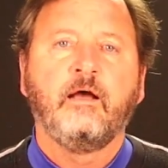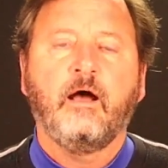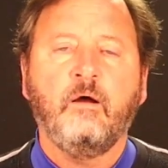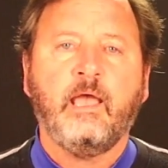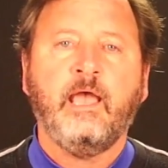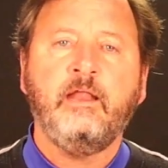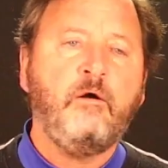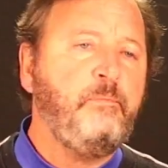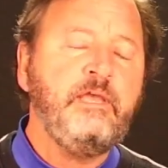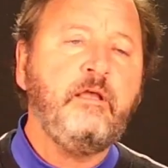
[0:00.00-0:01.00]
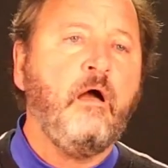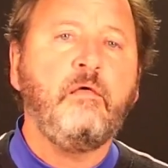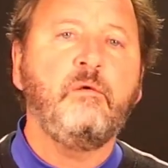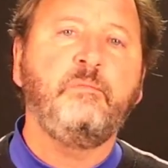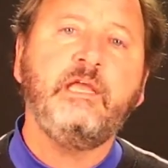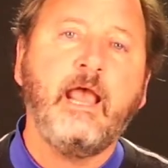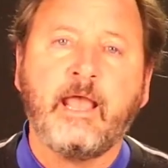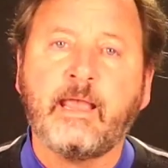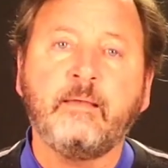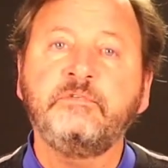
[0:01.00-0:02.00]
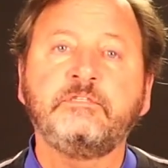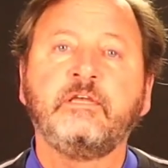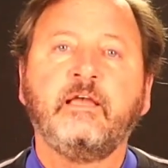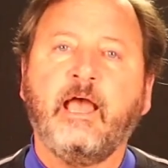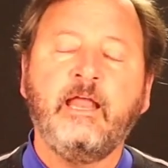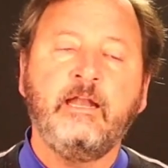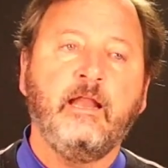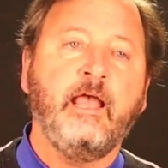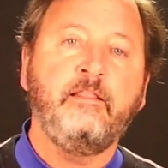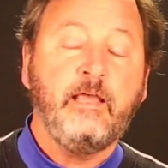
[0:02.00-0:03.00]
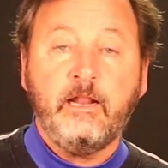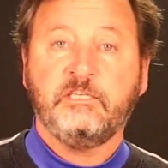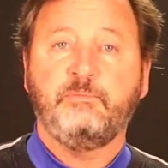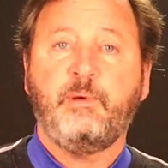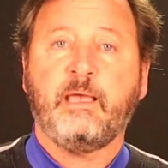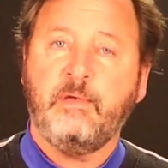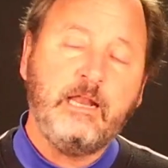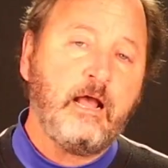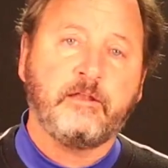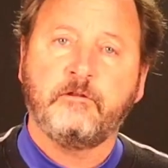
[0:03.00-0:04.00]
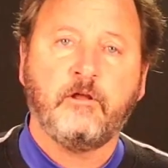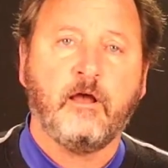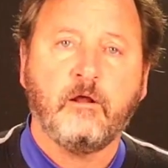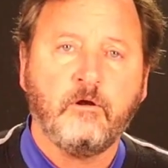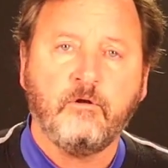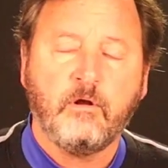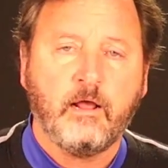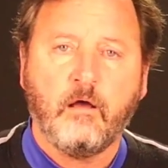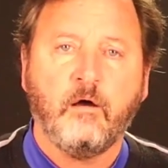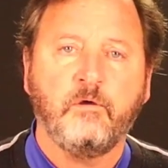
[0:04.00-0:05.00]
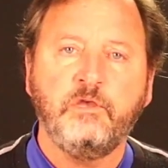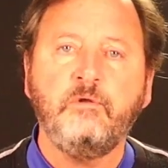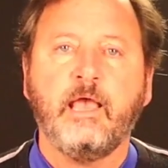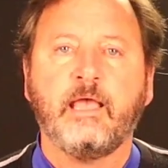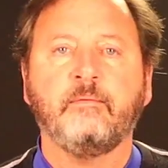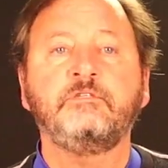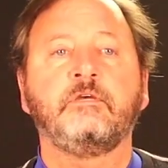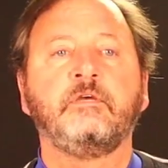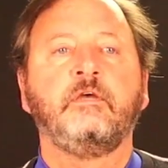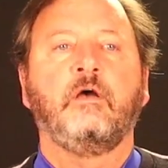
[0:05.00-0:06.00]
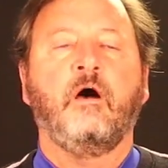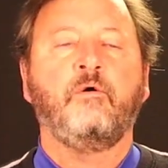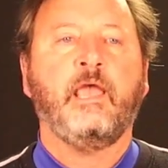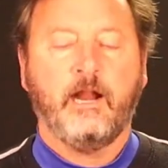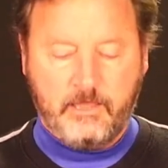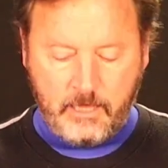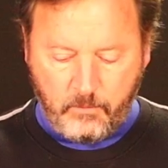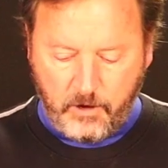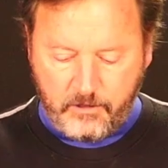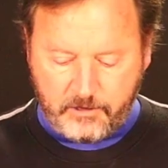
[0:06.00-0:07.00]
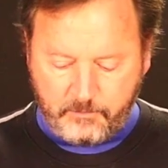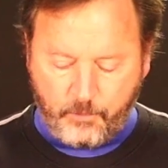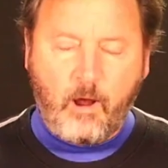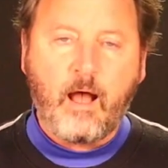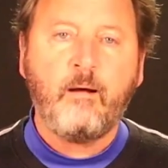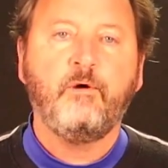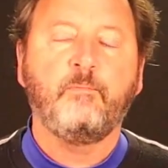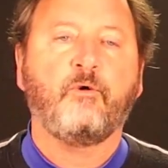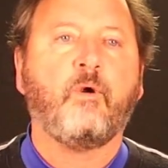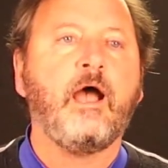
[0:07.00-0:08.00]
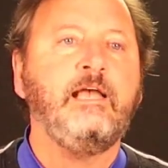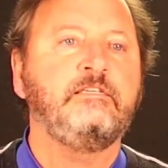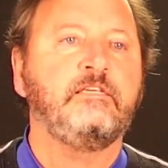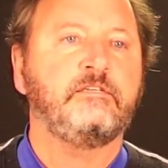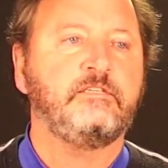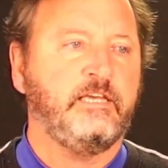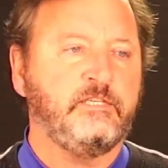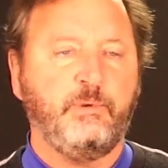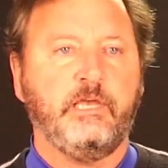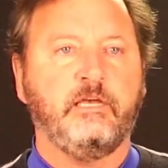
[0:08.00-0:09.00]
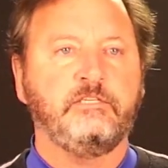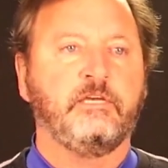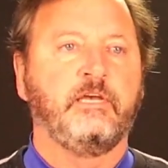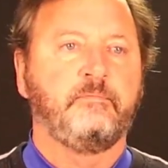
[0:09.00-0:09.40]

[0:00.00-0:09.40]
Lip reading: Okay. Don't be calling me names and then expect me not to turn around and call you names. Okay. And I think where this problem arises is because